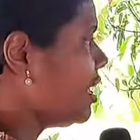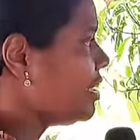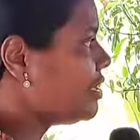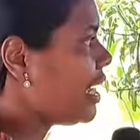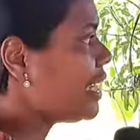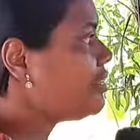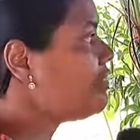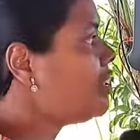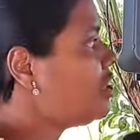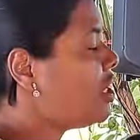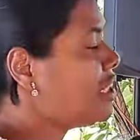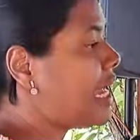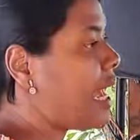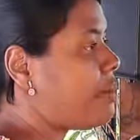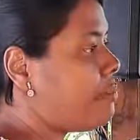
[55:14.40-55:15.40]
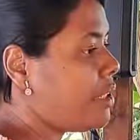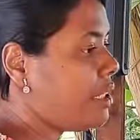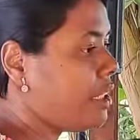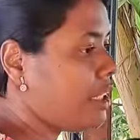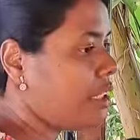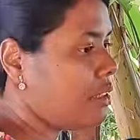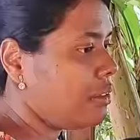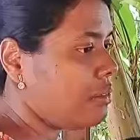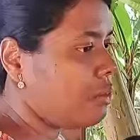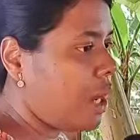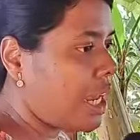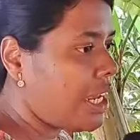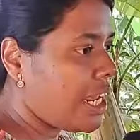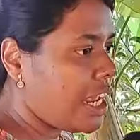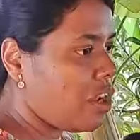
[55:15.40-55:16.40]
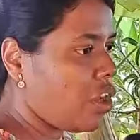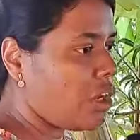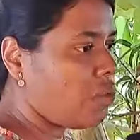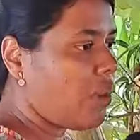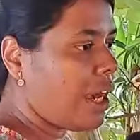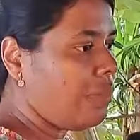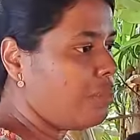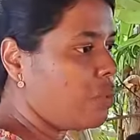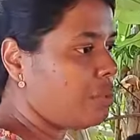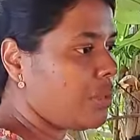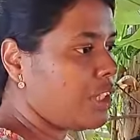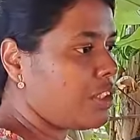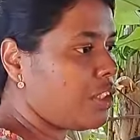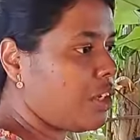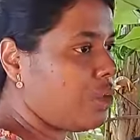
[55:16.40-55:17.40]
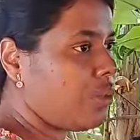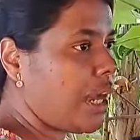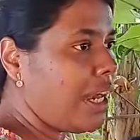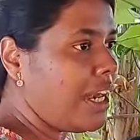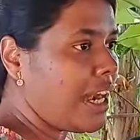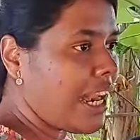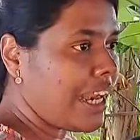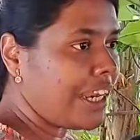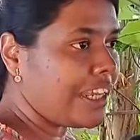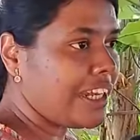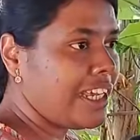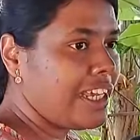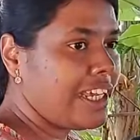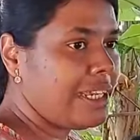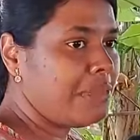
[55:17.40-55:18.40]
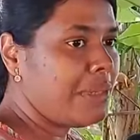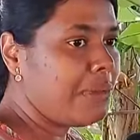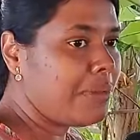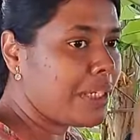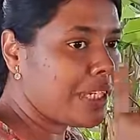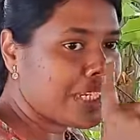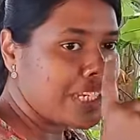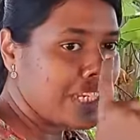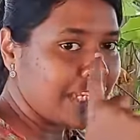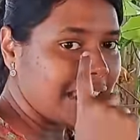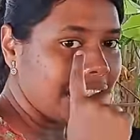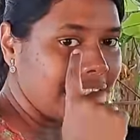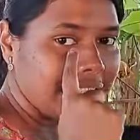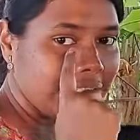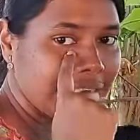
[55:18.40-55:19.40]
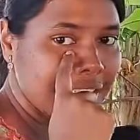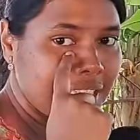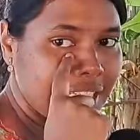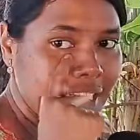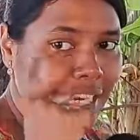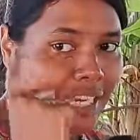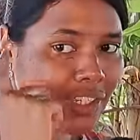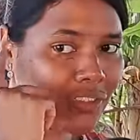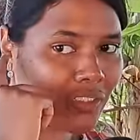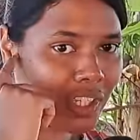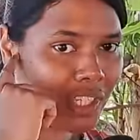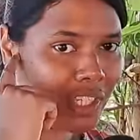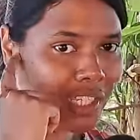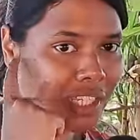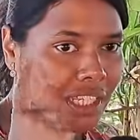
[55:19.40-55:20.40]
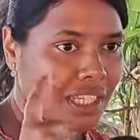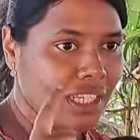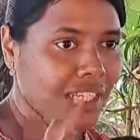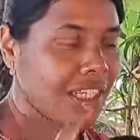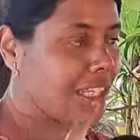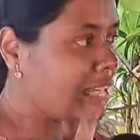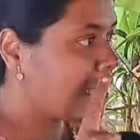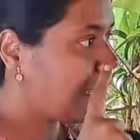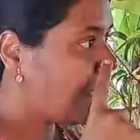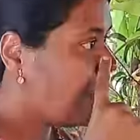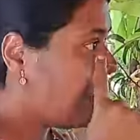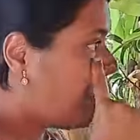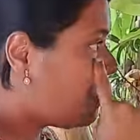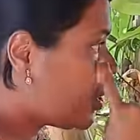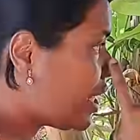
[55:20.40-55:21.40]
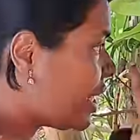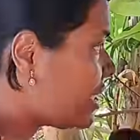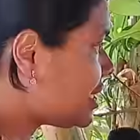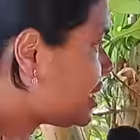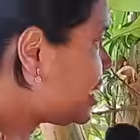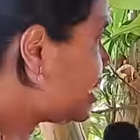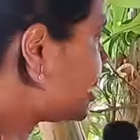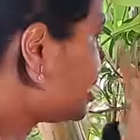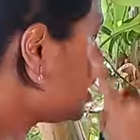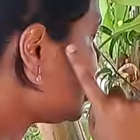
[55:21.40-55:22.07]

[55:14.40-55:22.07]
That will not happen in one day or one moment or one night. Remember, this is the gateway. What I see,